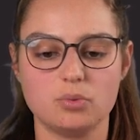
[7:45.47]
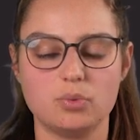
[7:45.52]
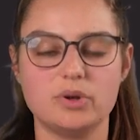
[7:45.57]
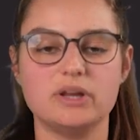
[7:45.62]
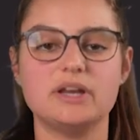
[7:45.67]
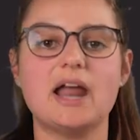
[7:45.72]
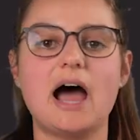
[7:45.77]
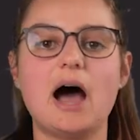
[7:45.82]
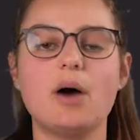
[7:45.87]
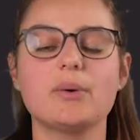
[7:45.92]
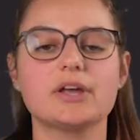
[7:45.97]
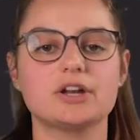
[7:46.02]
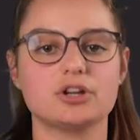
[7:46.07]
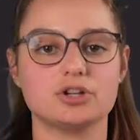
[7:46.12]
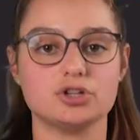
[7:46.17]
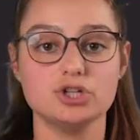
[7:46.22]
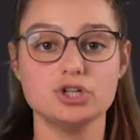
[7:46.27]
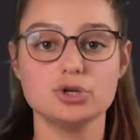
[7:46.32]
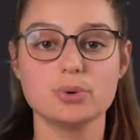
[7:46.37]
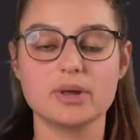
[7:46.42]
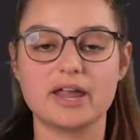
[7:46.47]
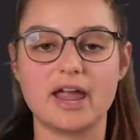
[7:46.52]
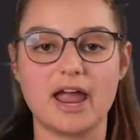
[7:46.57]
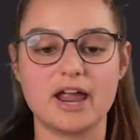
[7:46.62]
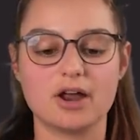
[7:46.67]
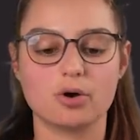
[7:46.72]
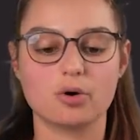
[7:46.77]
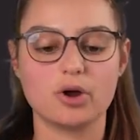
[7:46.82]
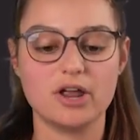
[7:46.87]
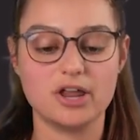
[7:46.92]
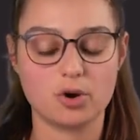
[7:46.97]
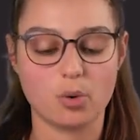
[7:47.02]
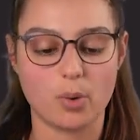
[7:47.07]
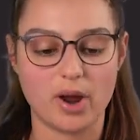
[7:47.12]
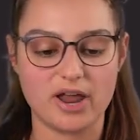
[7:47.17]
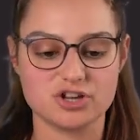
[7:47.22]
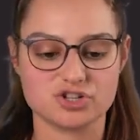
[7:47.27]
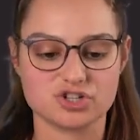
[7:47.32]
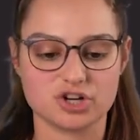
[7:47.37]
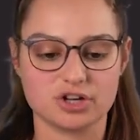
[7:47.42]
we now get a new
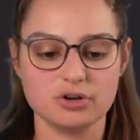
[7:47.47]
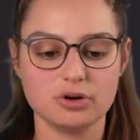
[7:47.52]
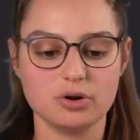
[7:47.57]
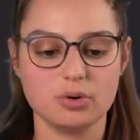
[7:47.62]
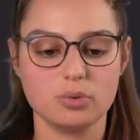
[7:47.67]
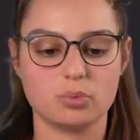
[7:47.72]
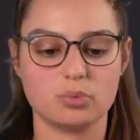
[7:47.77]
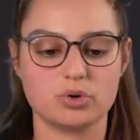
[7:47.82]
equation